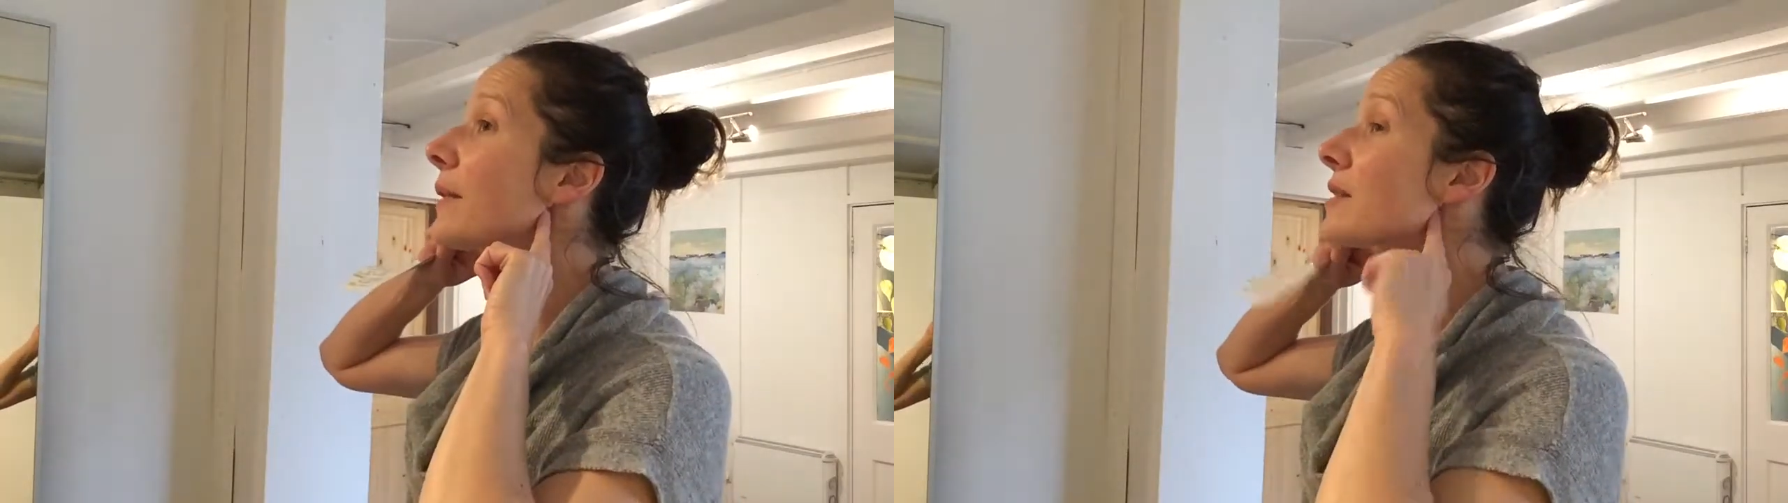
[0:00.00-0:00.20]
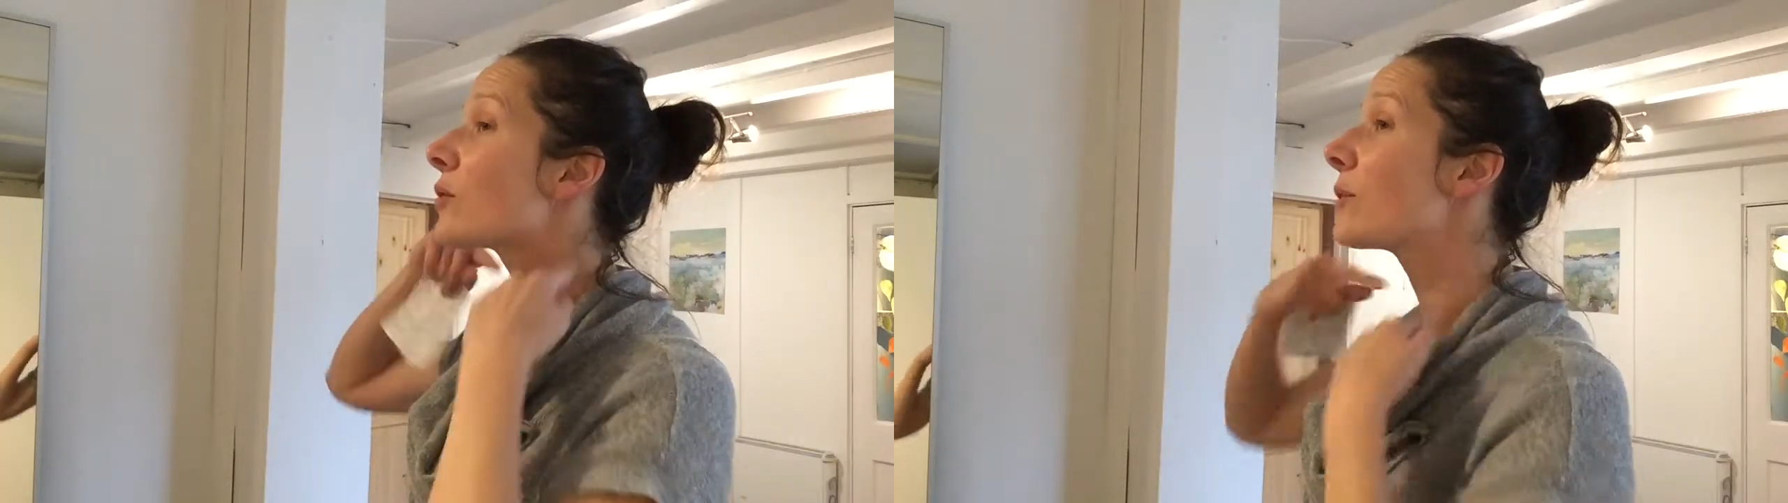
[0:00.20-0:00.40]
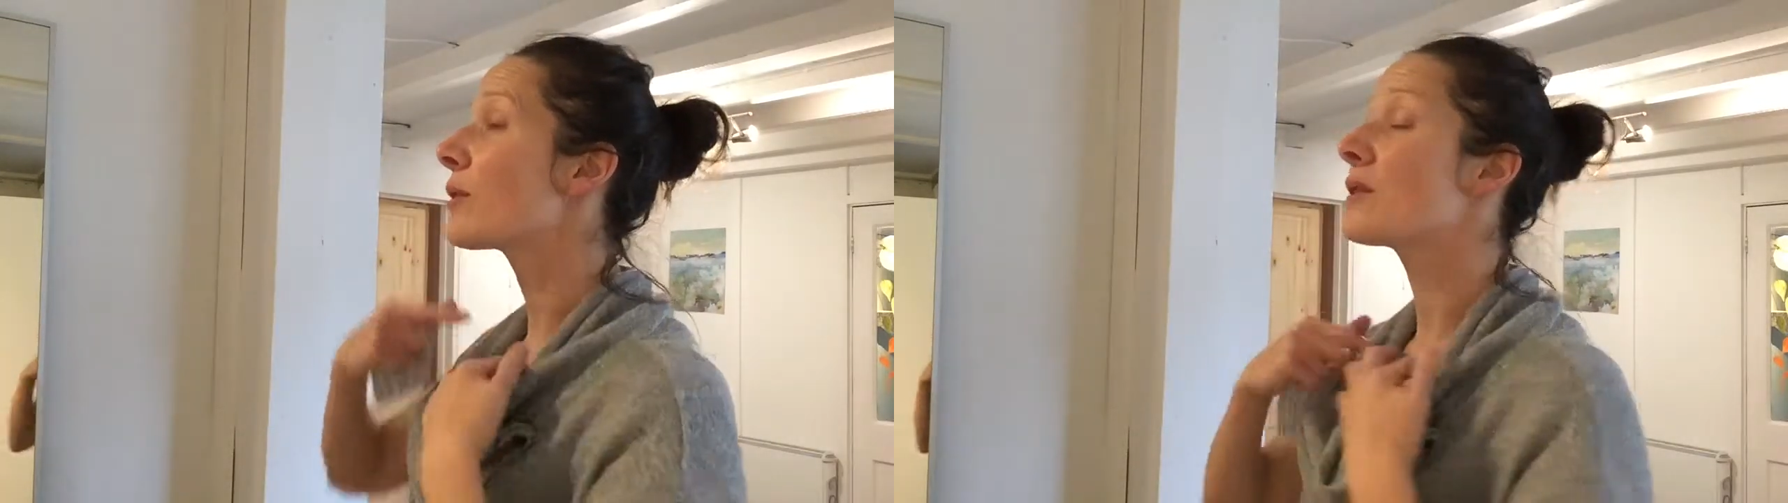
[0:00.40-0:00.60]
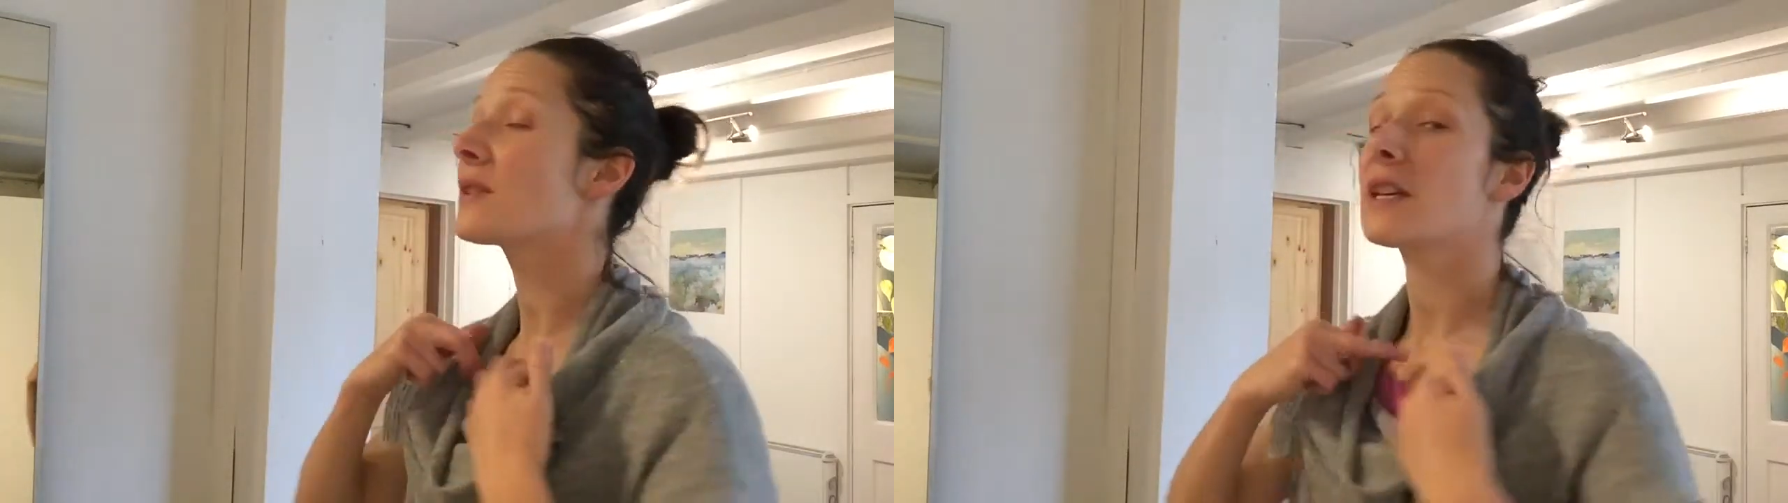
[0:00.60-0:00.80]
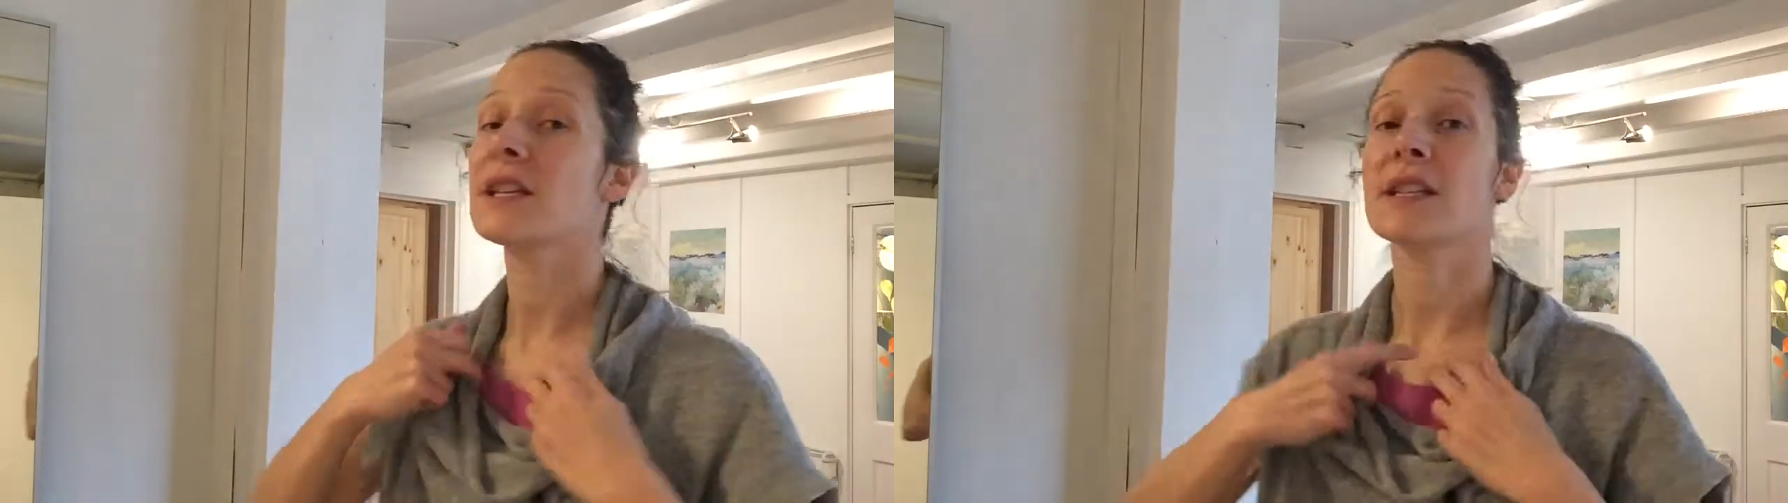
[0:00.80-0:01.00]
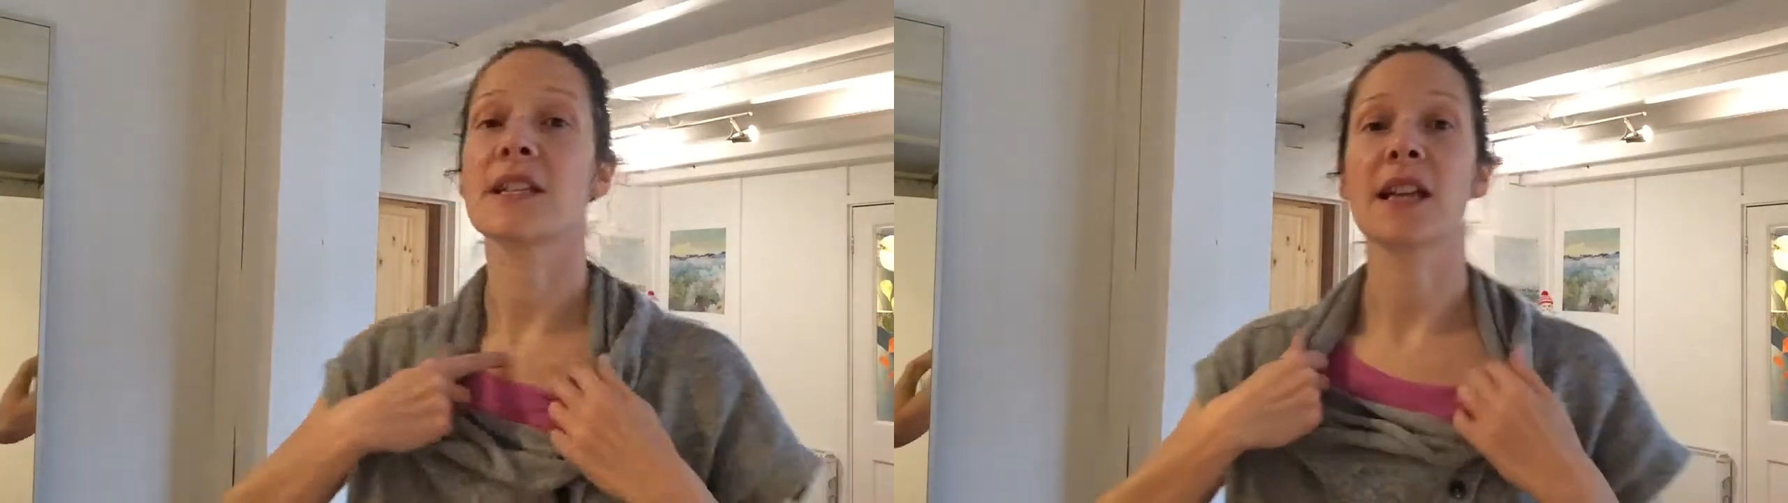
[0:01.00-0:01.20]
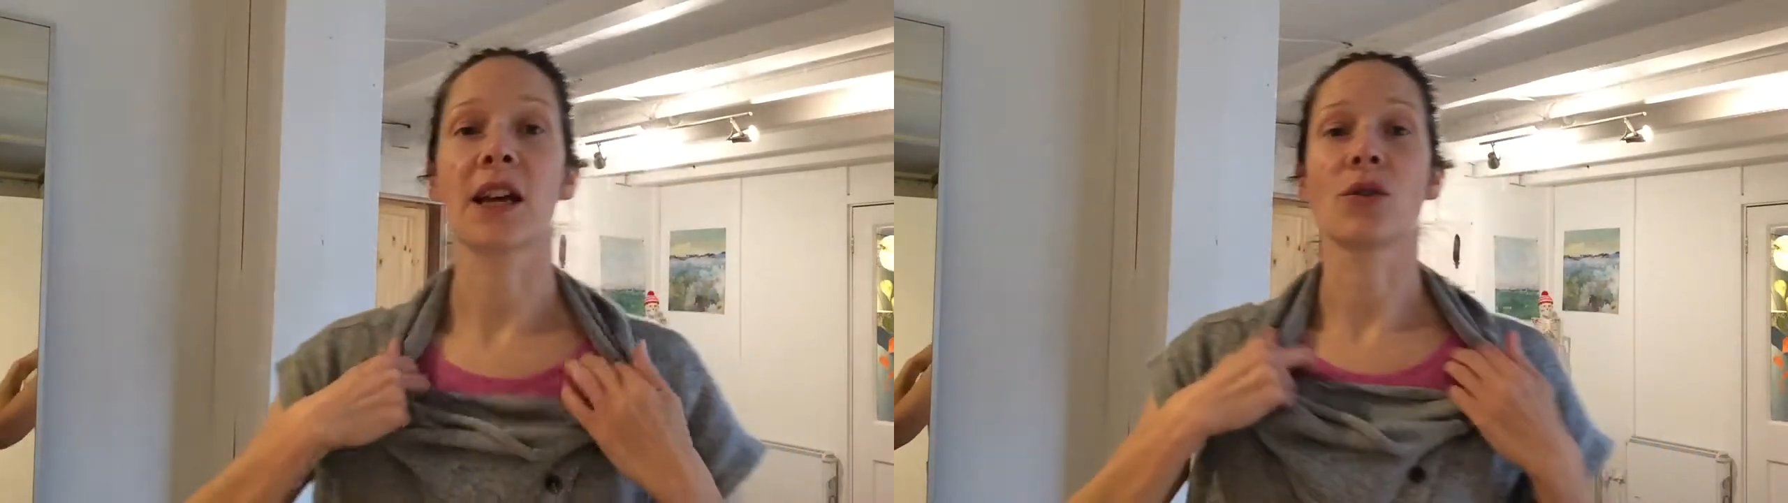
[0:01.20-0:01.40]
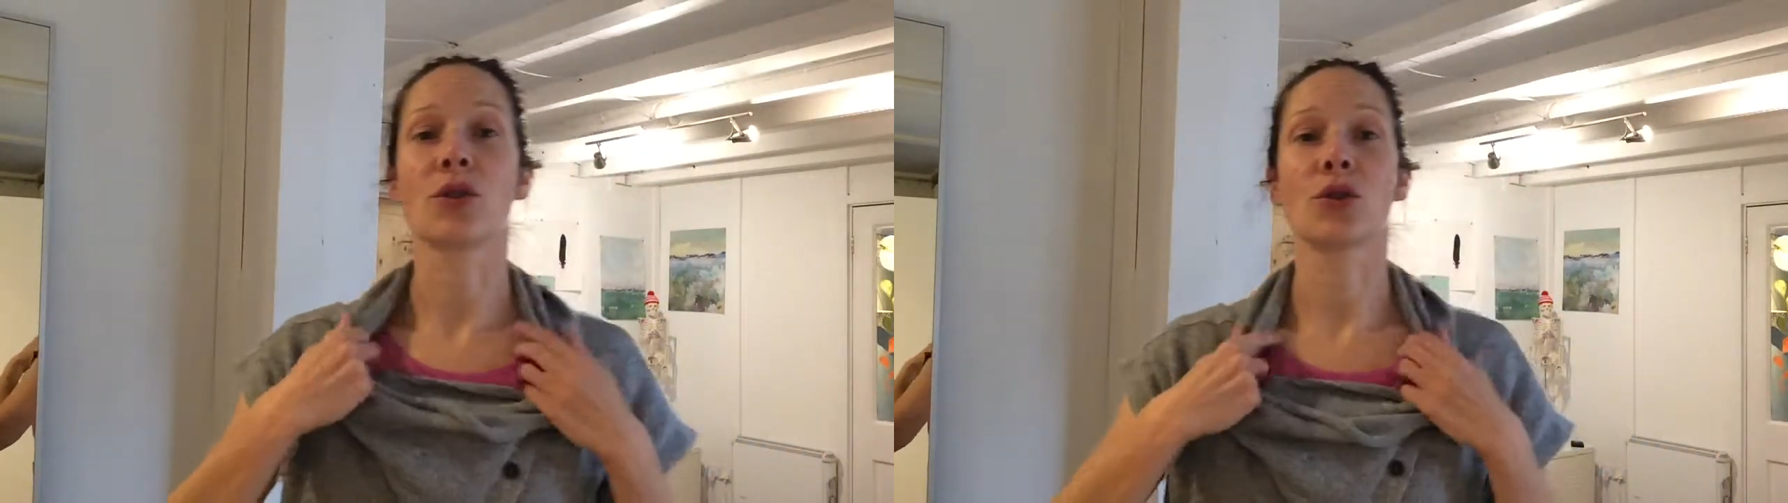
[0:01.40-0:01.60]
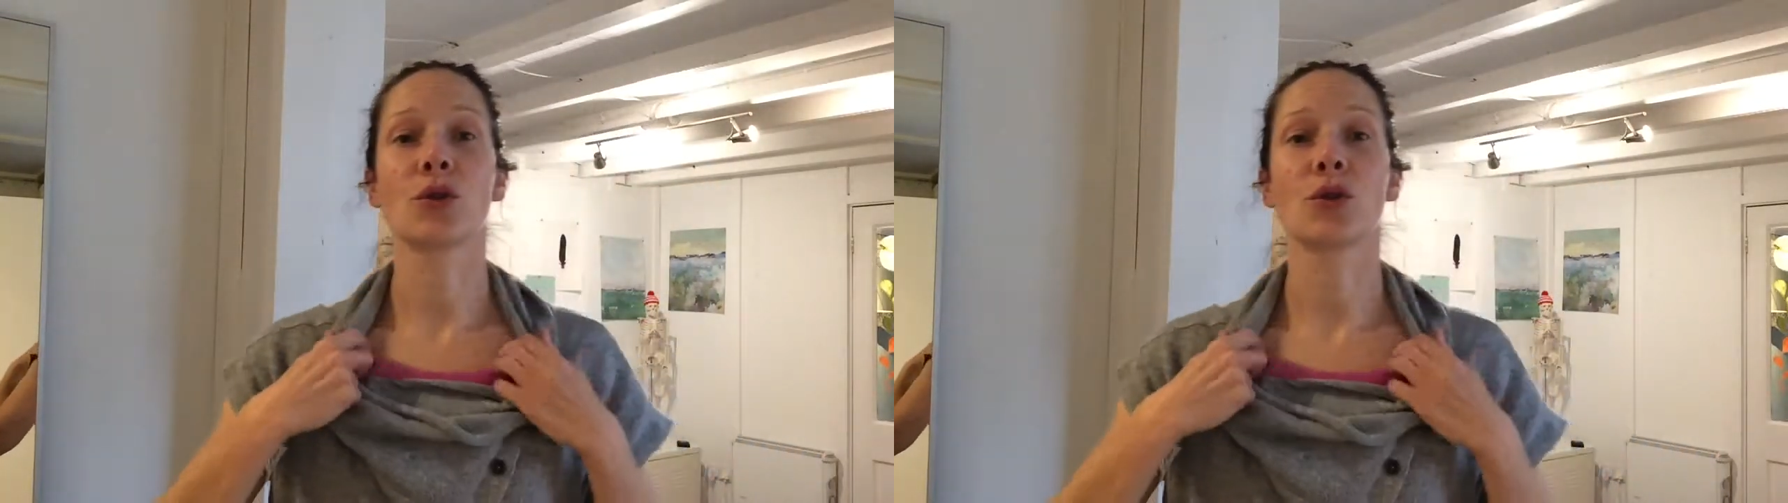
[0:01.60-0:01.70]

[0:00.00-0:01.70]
mastoid process down